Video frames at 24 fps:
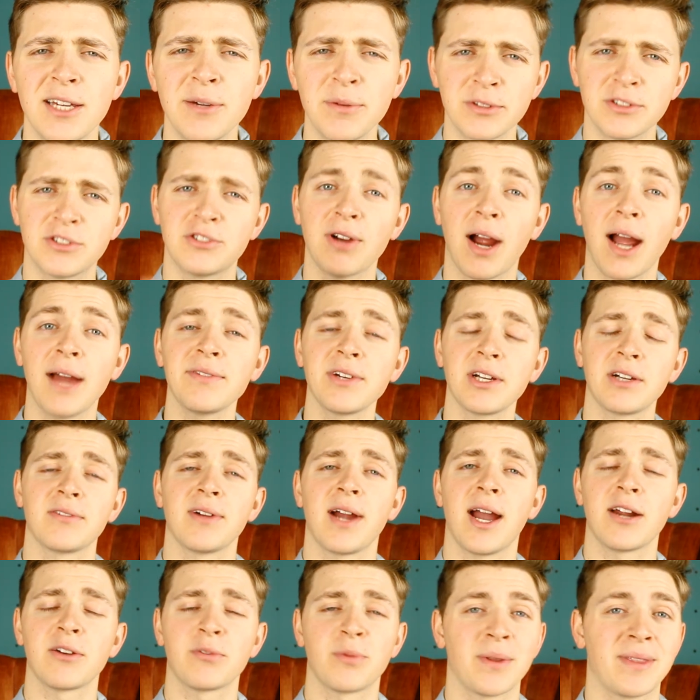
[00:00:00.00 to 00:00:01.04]
He was driving
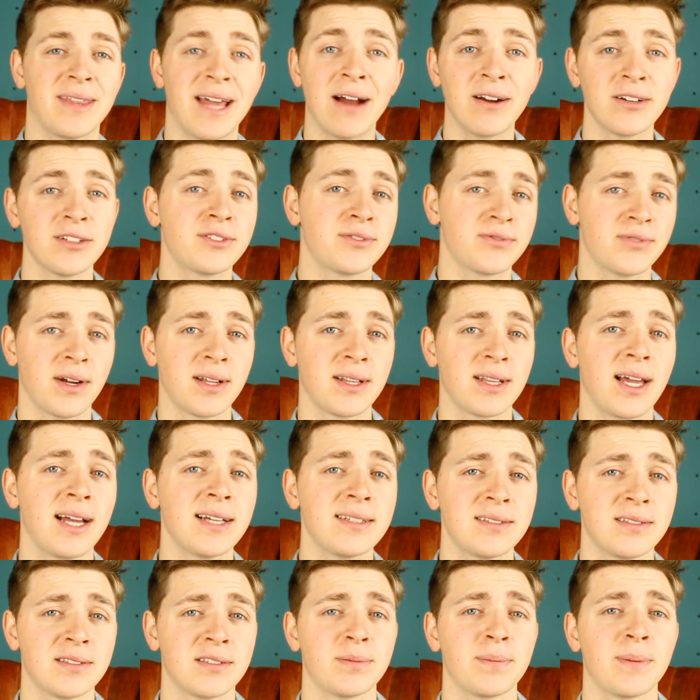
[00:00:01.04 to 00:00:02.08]
around without his front
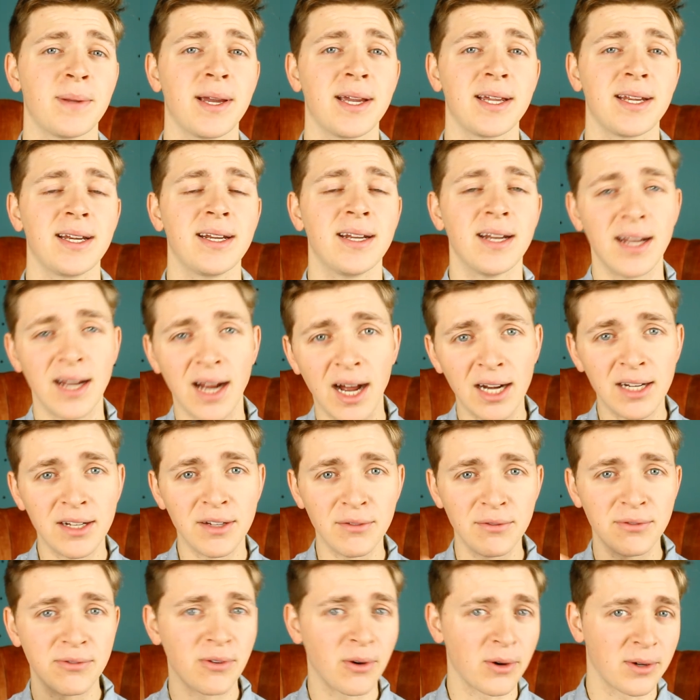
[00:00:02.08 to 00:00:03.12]
license plate in an
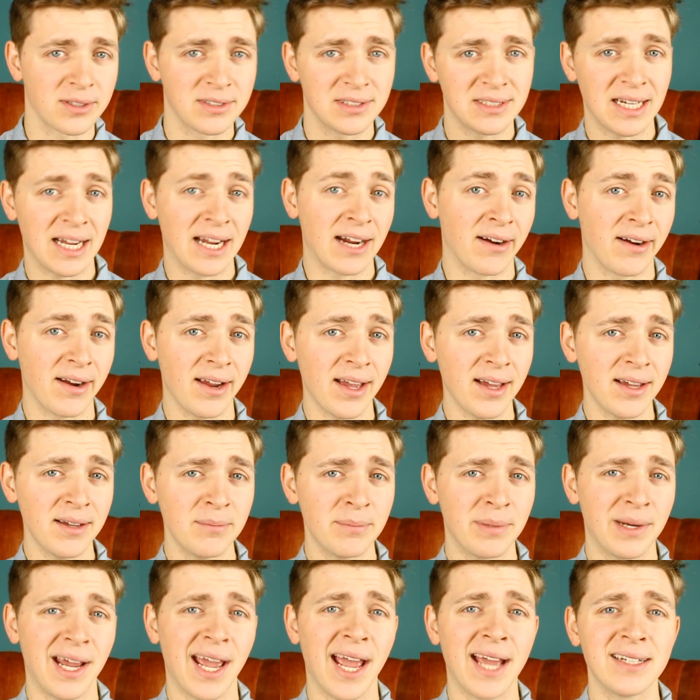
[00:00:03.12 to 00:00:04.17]
unenforced area,
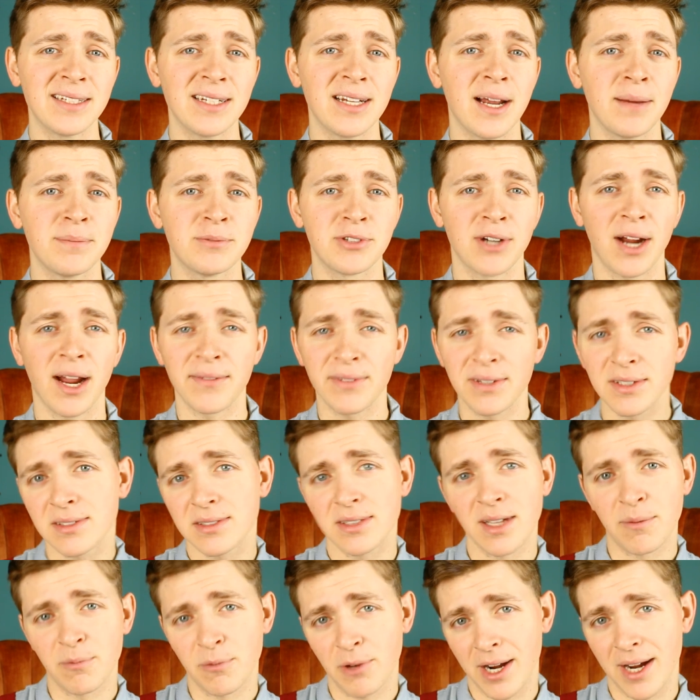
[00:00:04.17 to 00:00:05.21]
but ended up driving
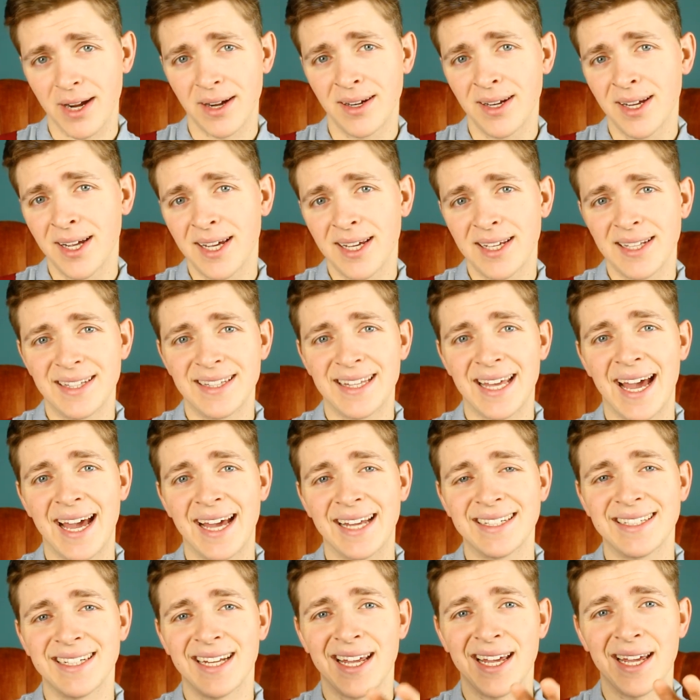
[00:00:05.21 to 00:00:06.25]
somewhere
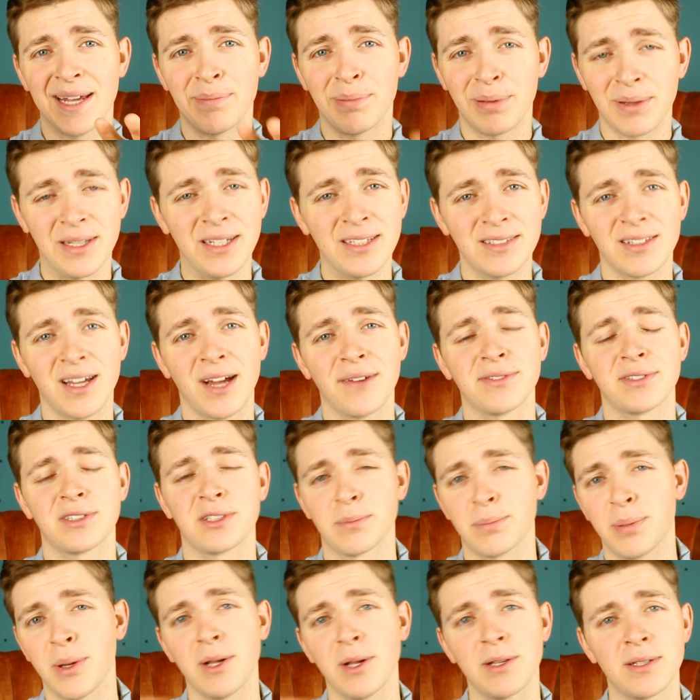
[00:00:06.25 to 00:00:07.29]
that a police
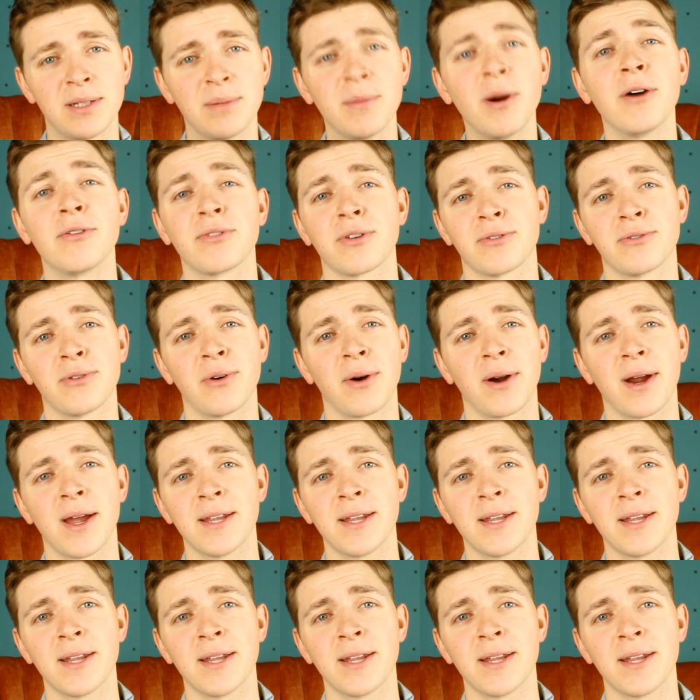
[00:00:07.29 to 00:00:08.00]
officer pulled him over for